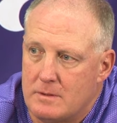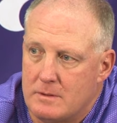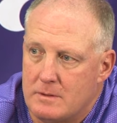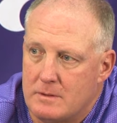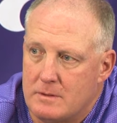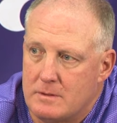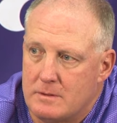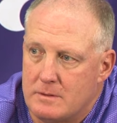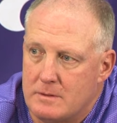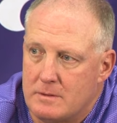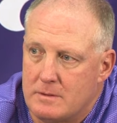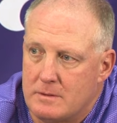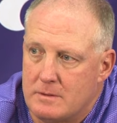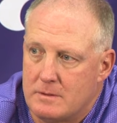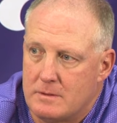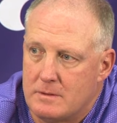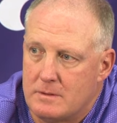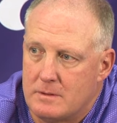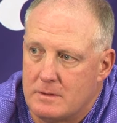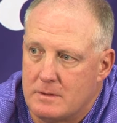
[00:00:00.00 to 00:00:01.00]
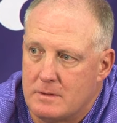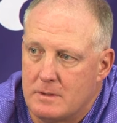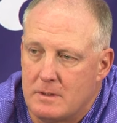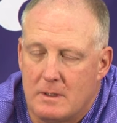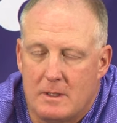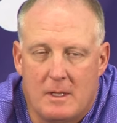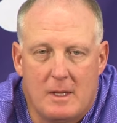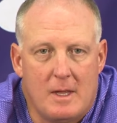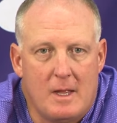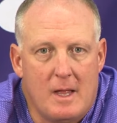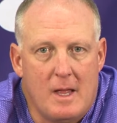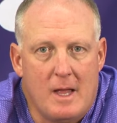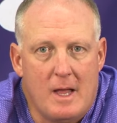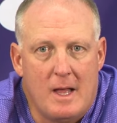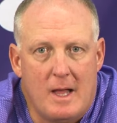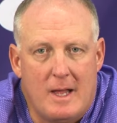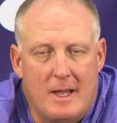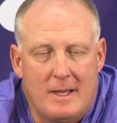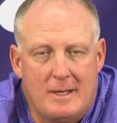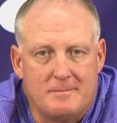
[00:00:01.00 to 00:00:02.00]
Were you being a little cautious?
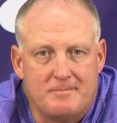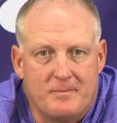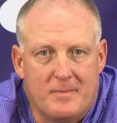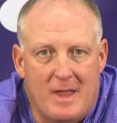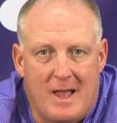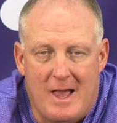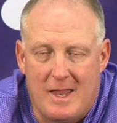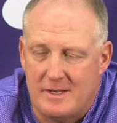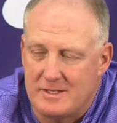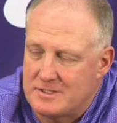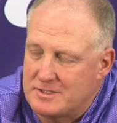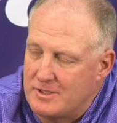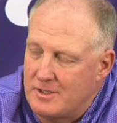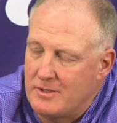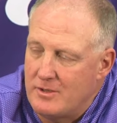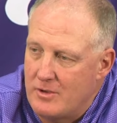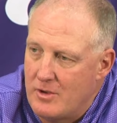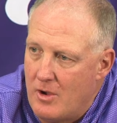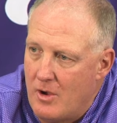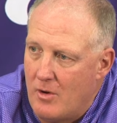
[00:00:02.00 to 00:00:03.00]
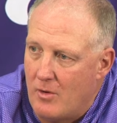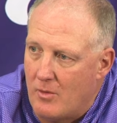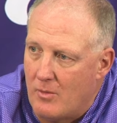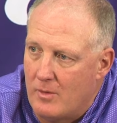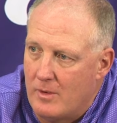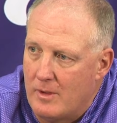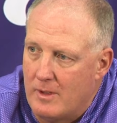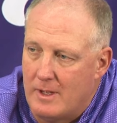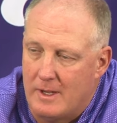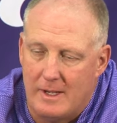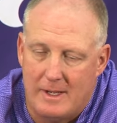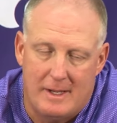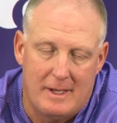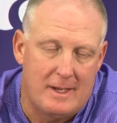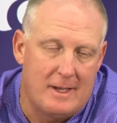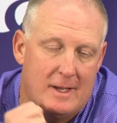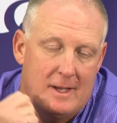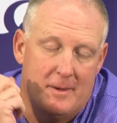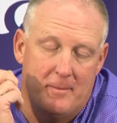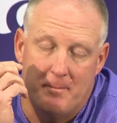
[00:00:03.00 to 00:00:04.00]
Um, honestly, no.
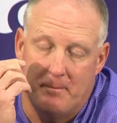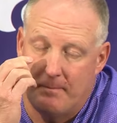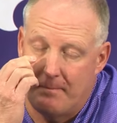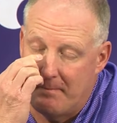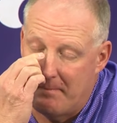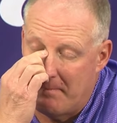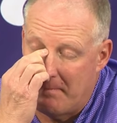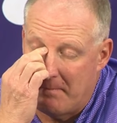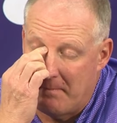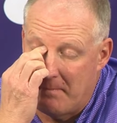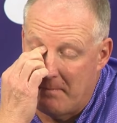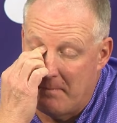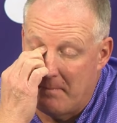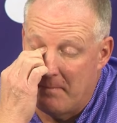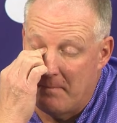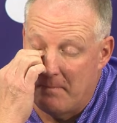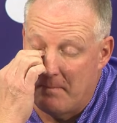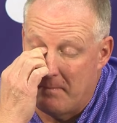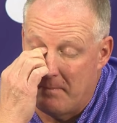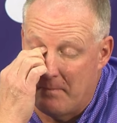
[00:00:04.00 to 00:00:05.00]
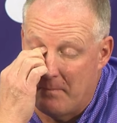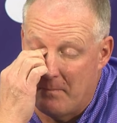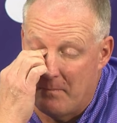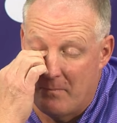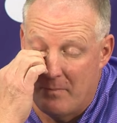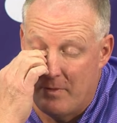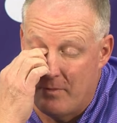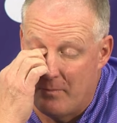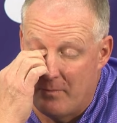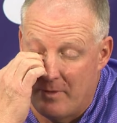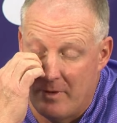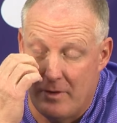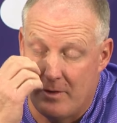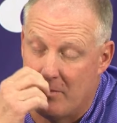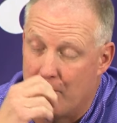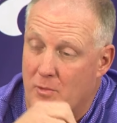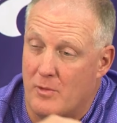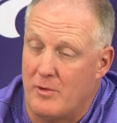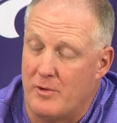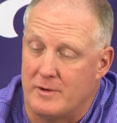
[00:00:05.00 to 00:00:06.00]
Um, we really
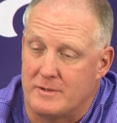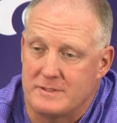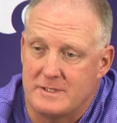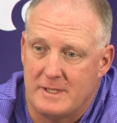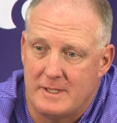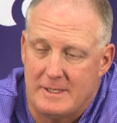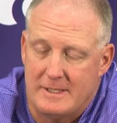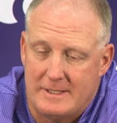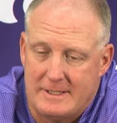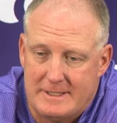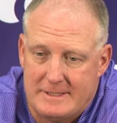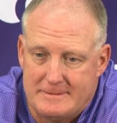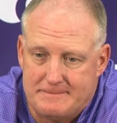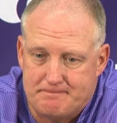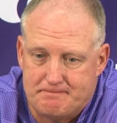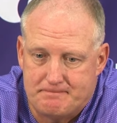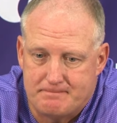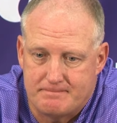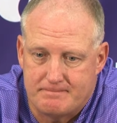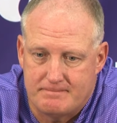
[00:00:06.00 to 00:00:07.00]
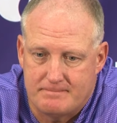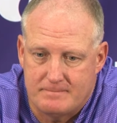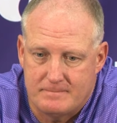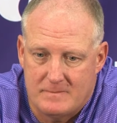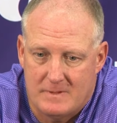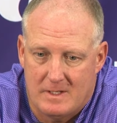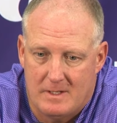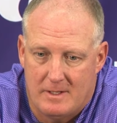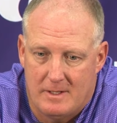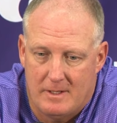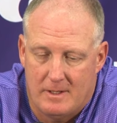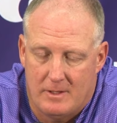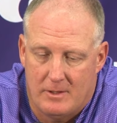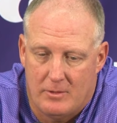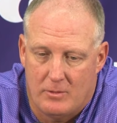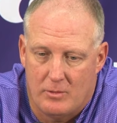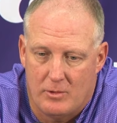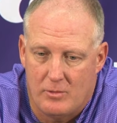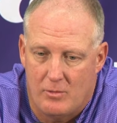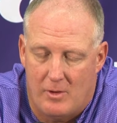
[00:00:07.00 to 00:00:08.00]
weren't. Um,
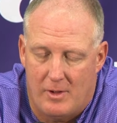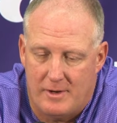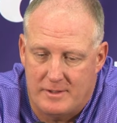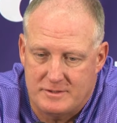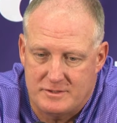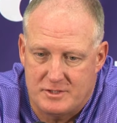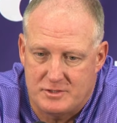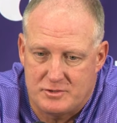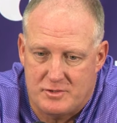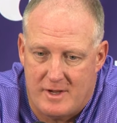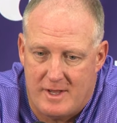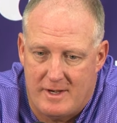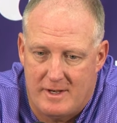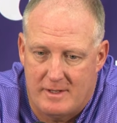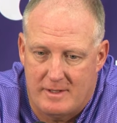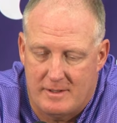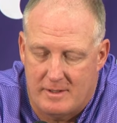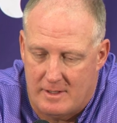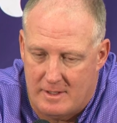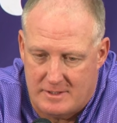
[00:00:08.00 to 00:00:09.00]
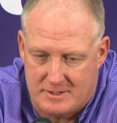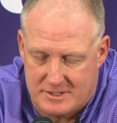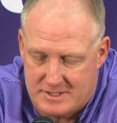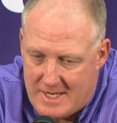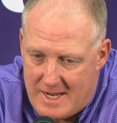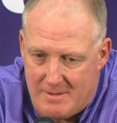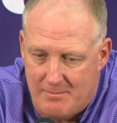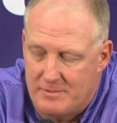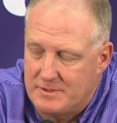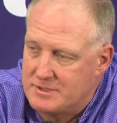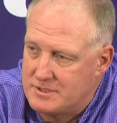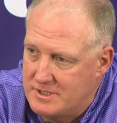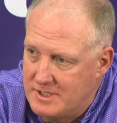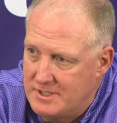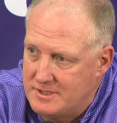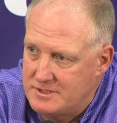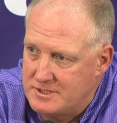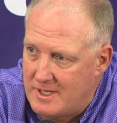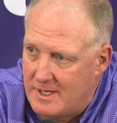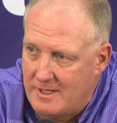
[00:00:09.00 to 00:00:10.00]
we wanted to try to establish
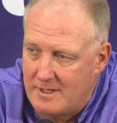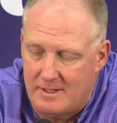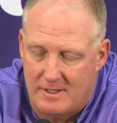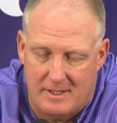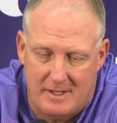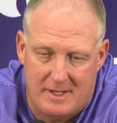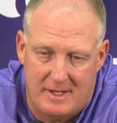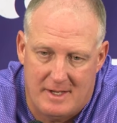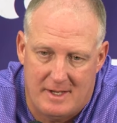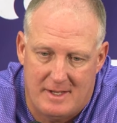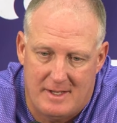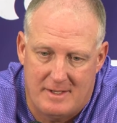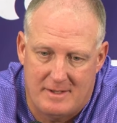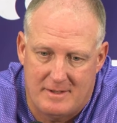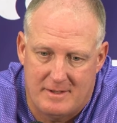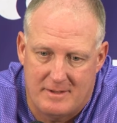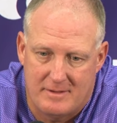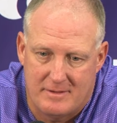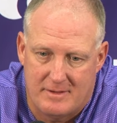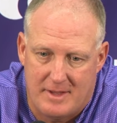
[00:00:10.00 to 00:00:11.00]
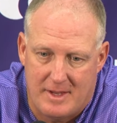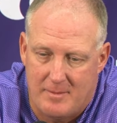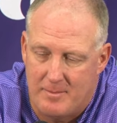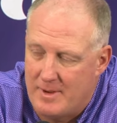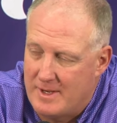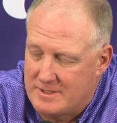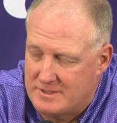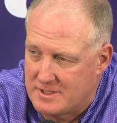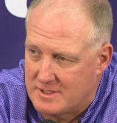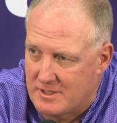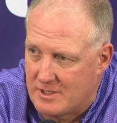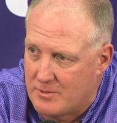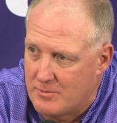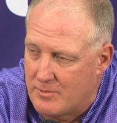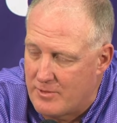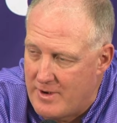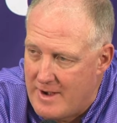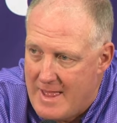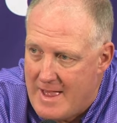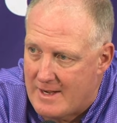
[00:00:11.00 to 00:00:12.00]
DJ, and they basically
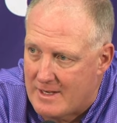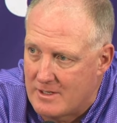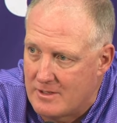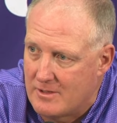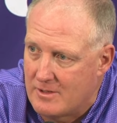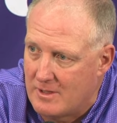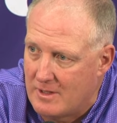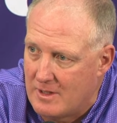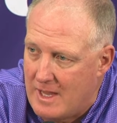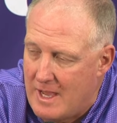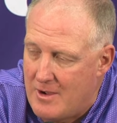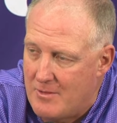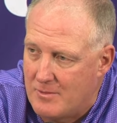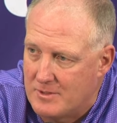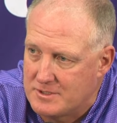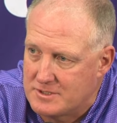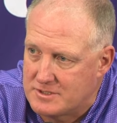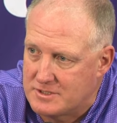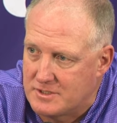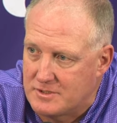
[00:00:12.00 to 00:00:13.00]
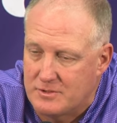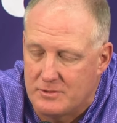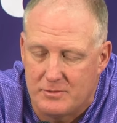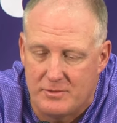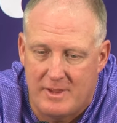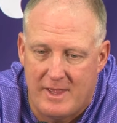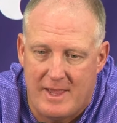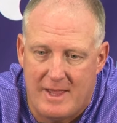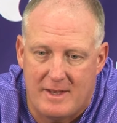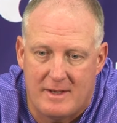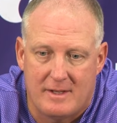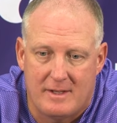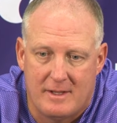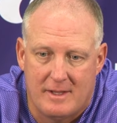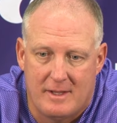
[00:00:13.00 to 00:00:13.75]
were not going to allow us to do that.